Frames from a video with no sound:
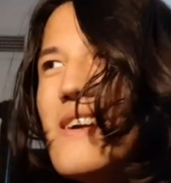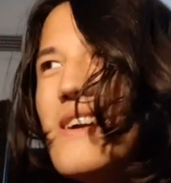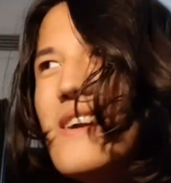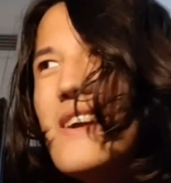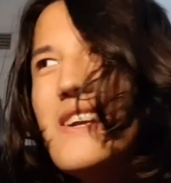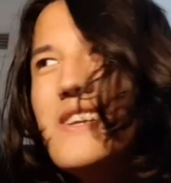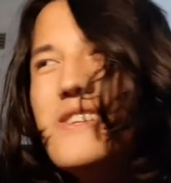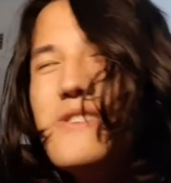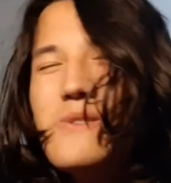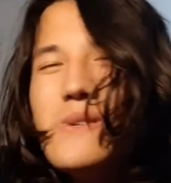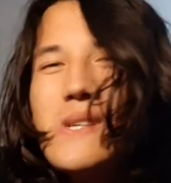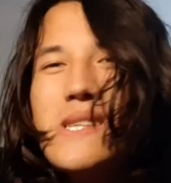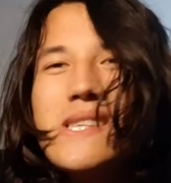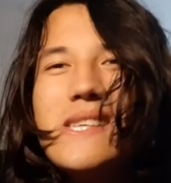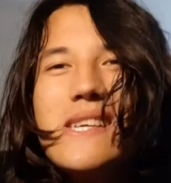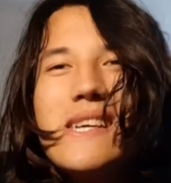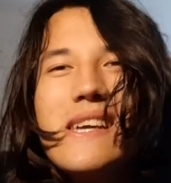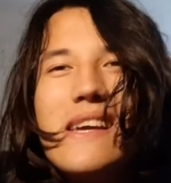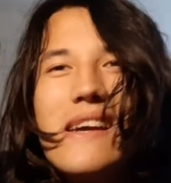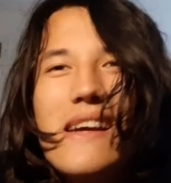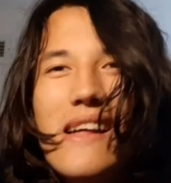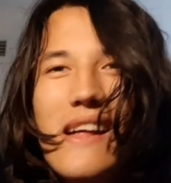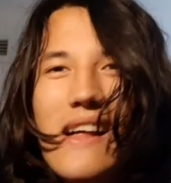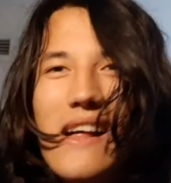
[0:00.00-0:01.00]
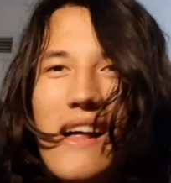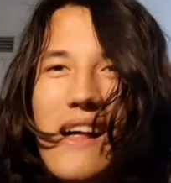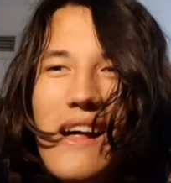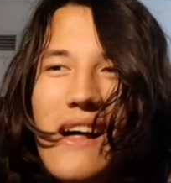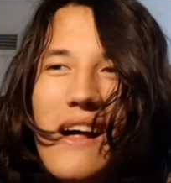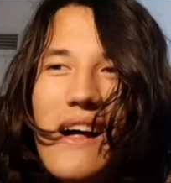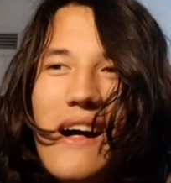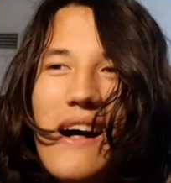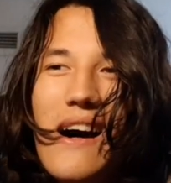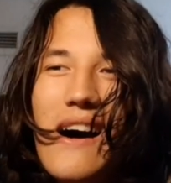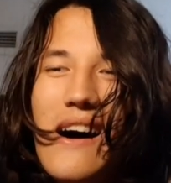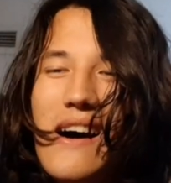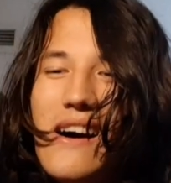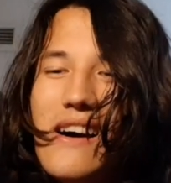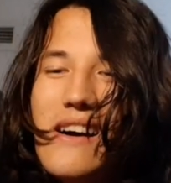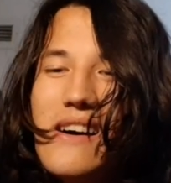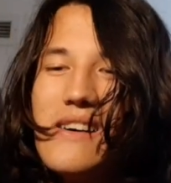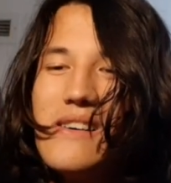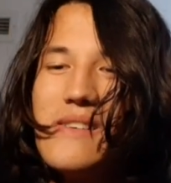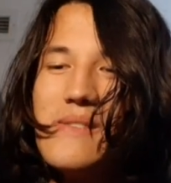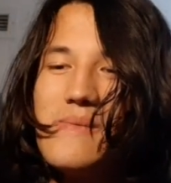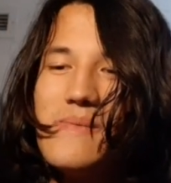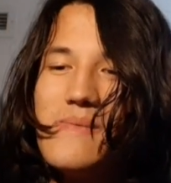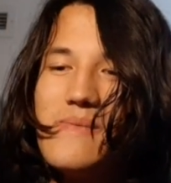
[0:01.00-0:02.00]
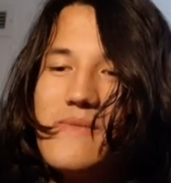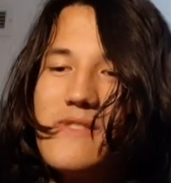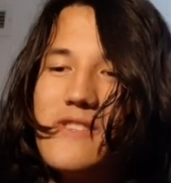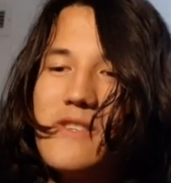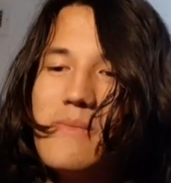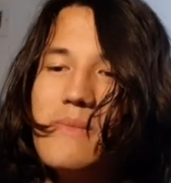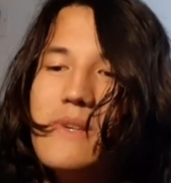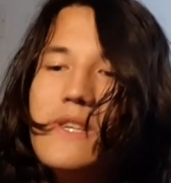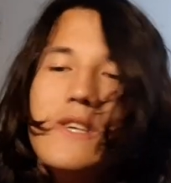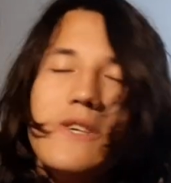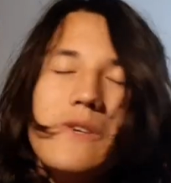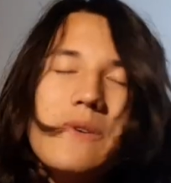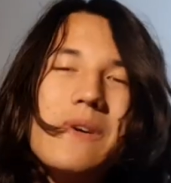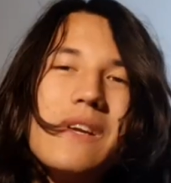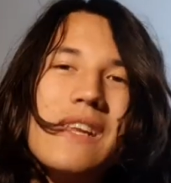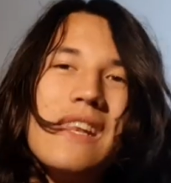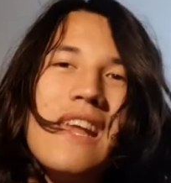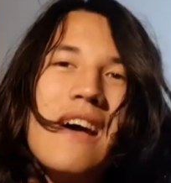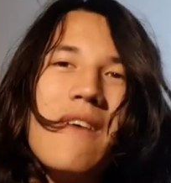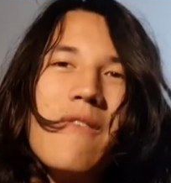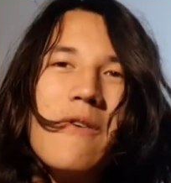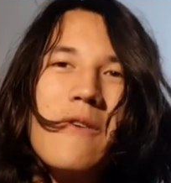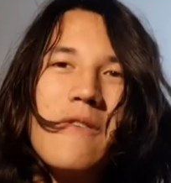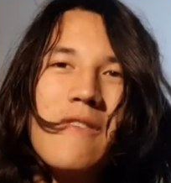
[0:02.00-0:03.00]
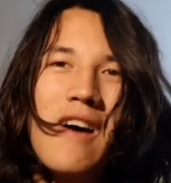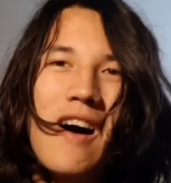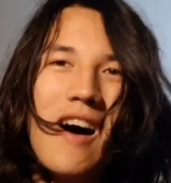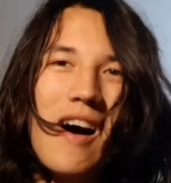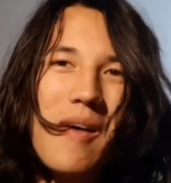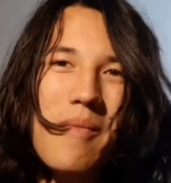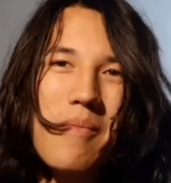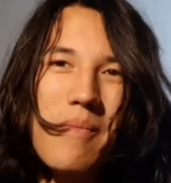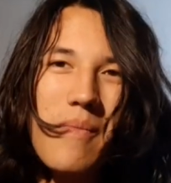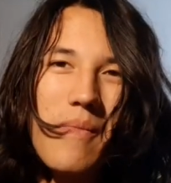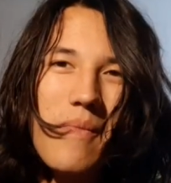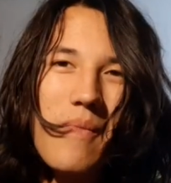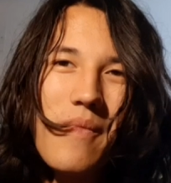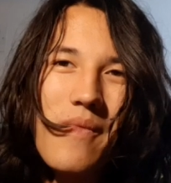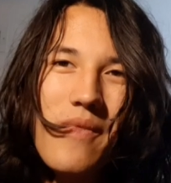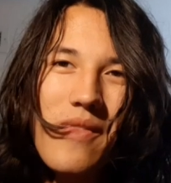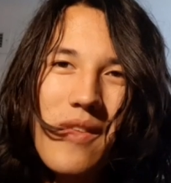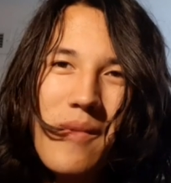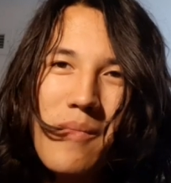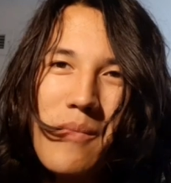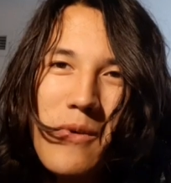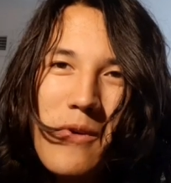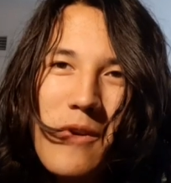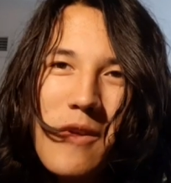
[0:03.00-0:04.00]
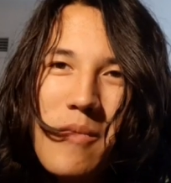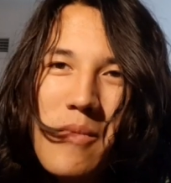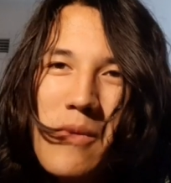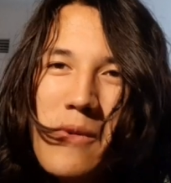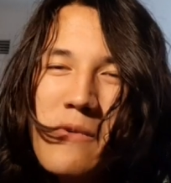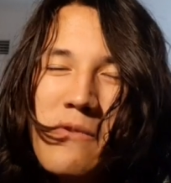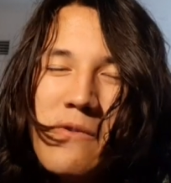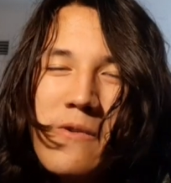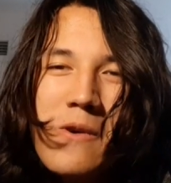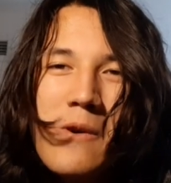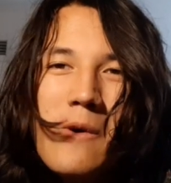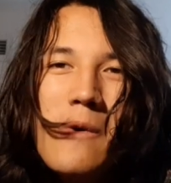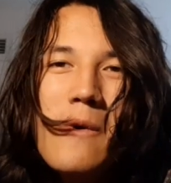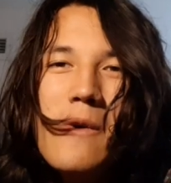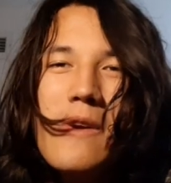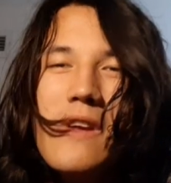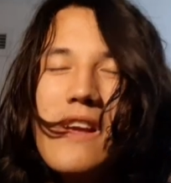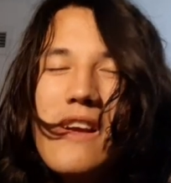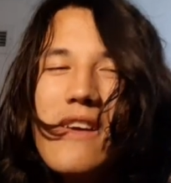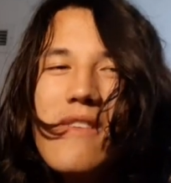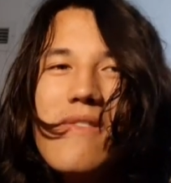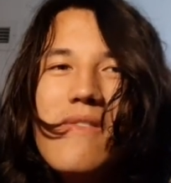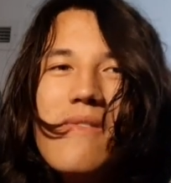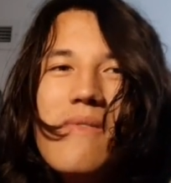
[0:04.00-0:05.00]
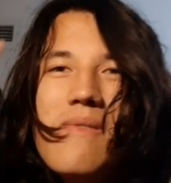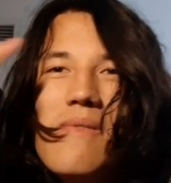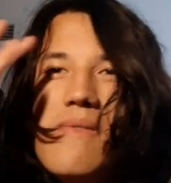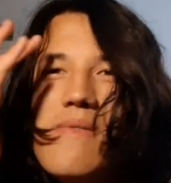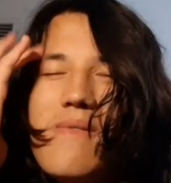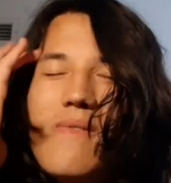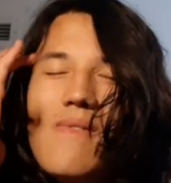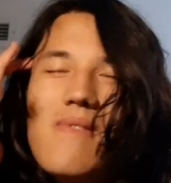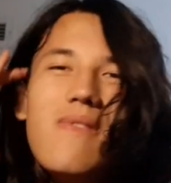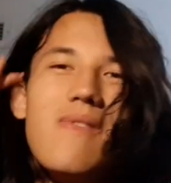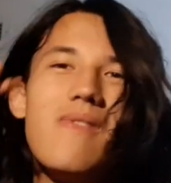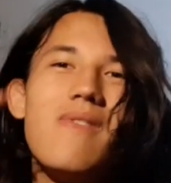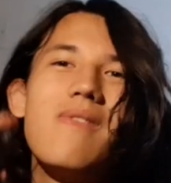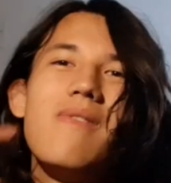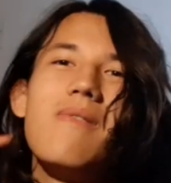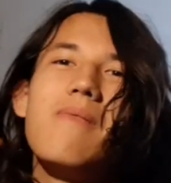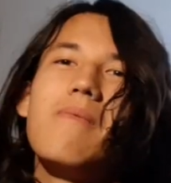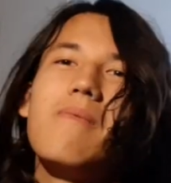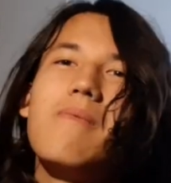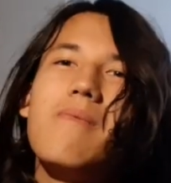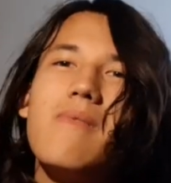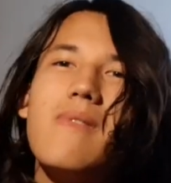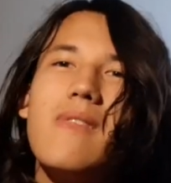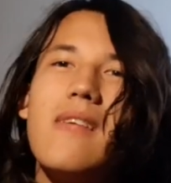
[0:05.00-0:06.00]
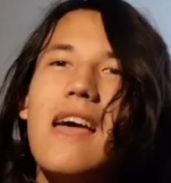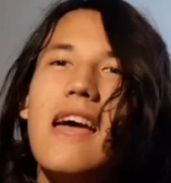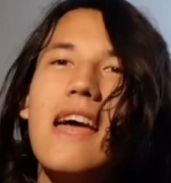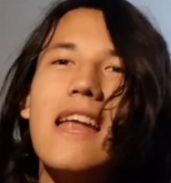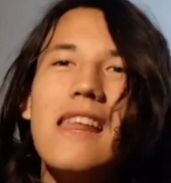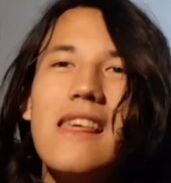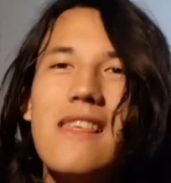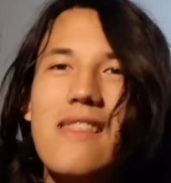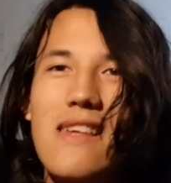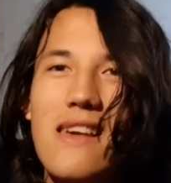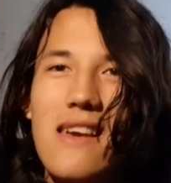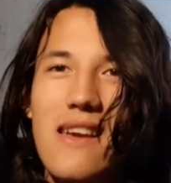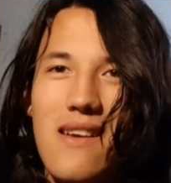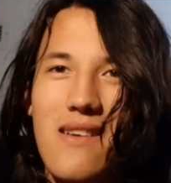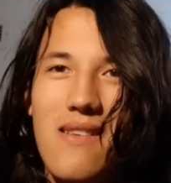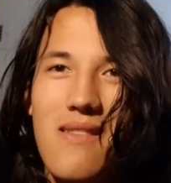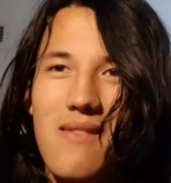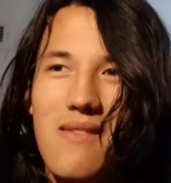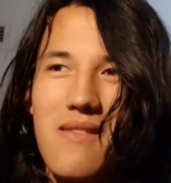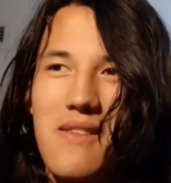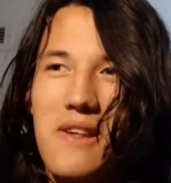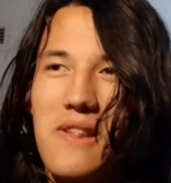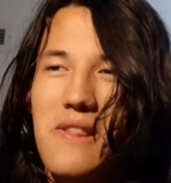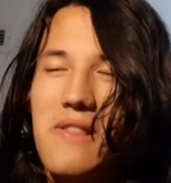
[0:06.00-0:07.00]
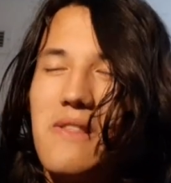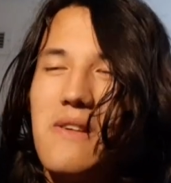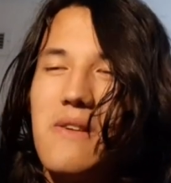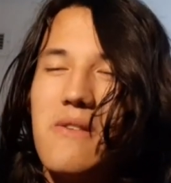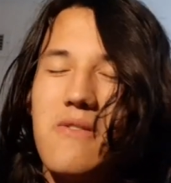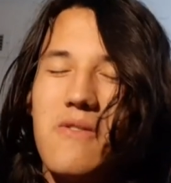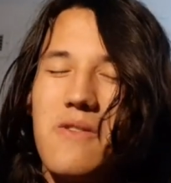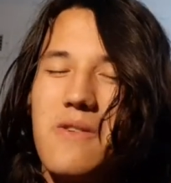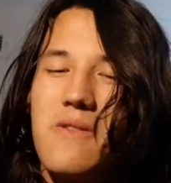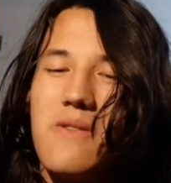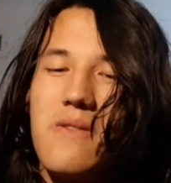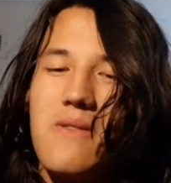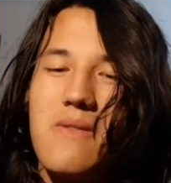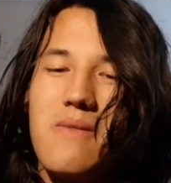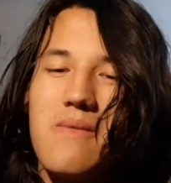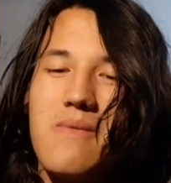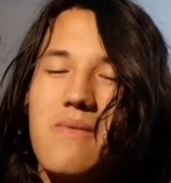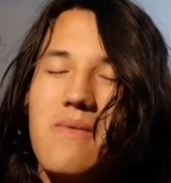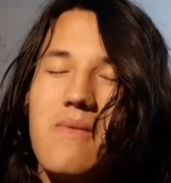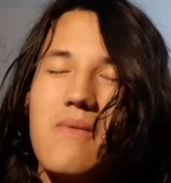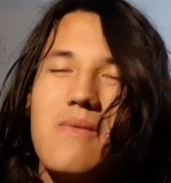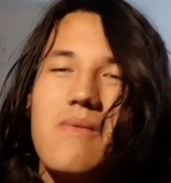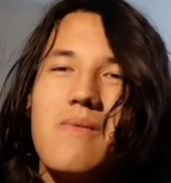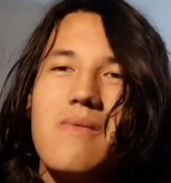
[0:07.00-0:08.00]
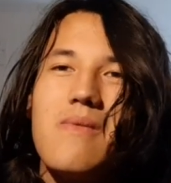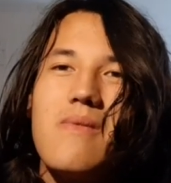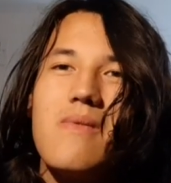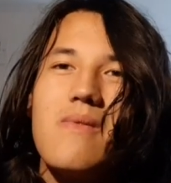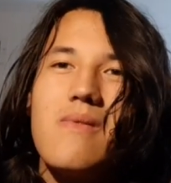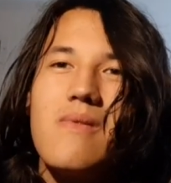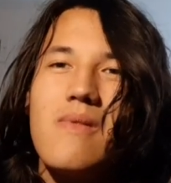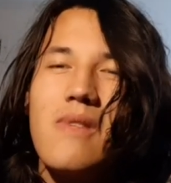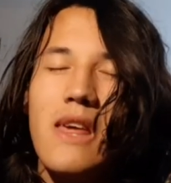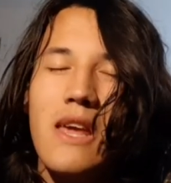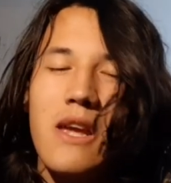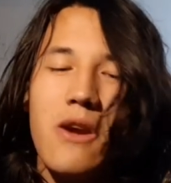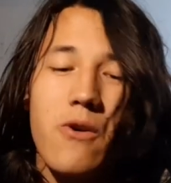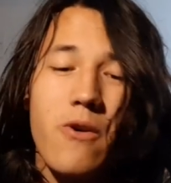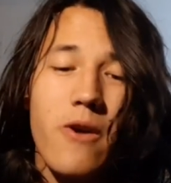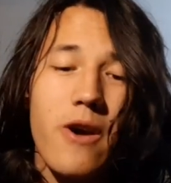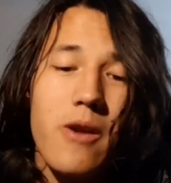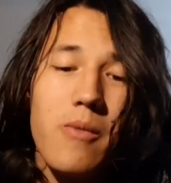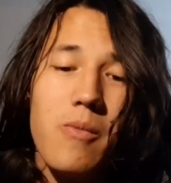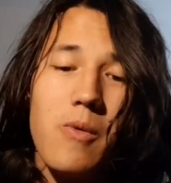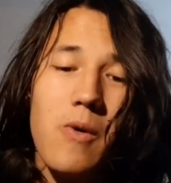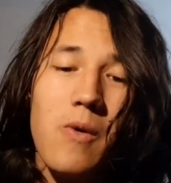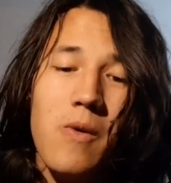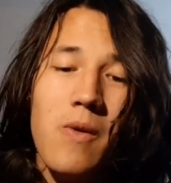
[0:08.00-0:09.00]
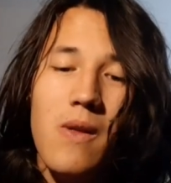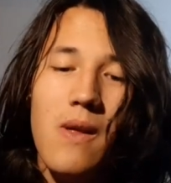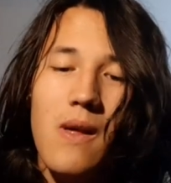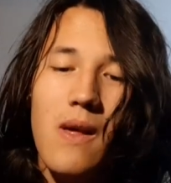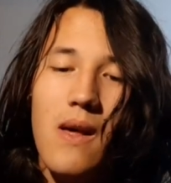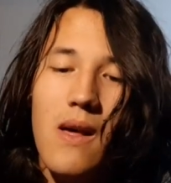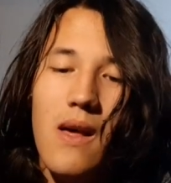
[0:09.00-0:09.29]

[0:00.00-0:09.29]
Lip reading: interesting. To me, you can never top the Moody Blues recording of anything because they're just incredible.